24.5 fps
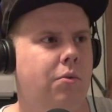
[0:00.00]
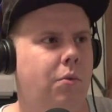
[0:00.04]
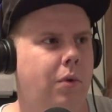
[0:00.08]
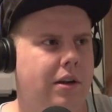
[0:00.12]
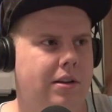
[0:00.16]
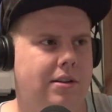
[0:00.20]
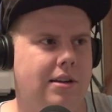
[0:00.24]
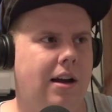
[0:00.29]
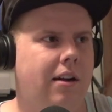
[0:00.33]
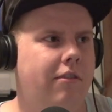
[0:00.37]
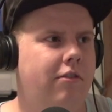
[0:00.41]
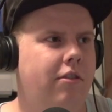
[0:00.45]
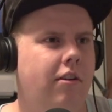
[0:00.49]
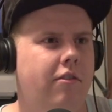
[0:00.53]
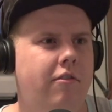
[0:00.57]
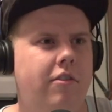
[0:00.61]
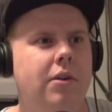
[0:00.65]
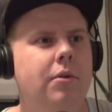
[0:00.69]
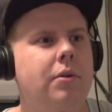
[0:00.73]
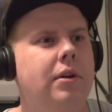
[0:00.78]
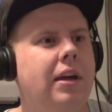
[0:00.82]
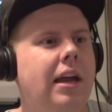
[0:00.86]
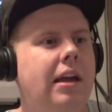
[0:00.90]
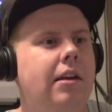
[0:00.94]
went down for a
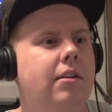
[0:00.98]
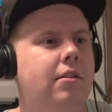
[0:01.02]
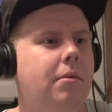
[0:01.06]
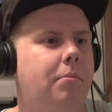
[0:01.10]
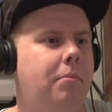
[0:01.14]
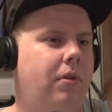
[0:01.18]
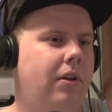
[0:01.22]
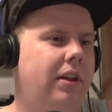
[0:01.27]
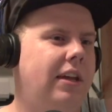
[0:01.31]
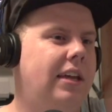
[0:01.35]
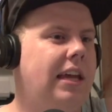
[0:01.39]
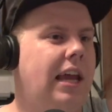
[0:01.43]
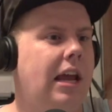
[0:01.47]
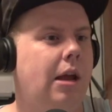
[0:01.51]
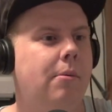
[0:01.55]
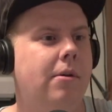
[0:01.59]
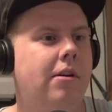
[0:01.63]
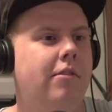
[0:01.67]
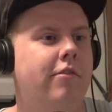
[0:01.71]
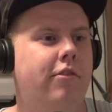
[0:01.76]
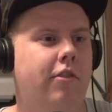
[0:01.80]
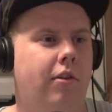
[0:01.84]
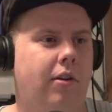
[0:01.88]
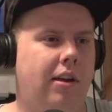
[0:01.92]
few games and Malik came
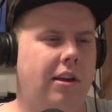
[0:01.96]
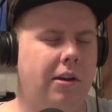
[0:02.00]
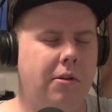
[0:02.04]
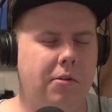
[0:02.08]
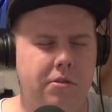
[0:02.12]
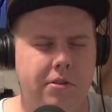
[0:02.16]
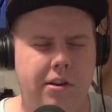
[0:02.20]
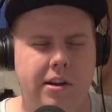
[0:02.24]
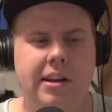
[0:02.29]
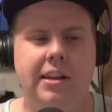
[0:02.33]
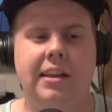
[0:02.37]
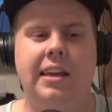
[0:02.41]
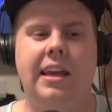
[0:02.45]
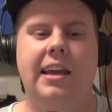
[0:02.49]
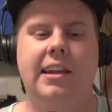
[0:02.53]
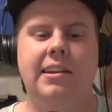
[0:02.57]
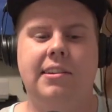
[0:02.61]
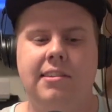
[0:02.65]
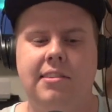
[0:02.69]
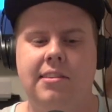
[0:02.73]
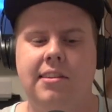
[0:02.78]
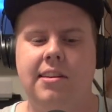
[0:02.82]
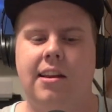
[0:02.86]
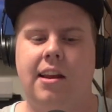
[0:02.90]
in for Houston and
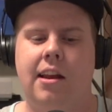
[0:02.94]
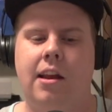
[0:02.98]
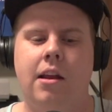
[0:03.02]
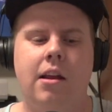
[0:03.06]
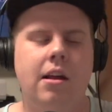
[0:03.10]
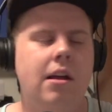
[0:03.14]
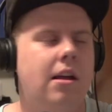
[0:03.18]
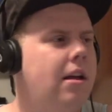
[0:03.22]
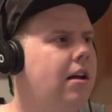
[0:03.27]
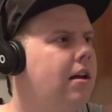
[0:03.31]
Kansas City,